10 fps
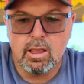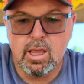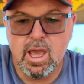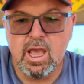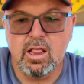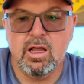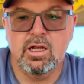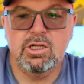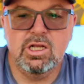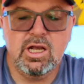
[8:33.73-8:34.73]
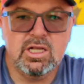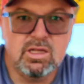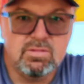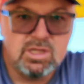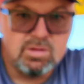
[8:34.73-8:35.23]
you ate lunch, you got
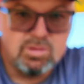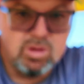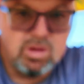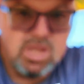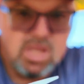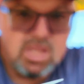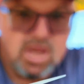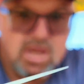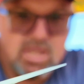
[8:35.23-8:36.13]
something stuck between your teeth, you got a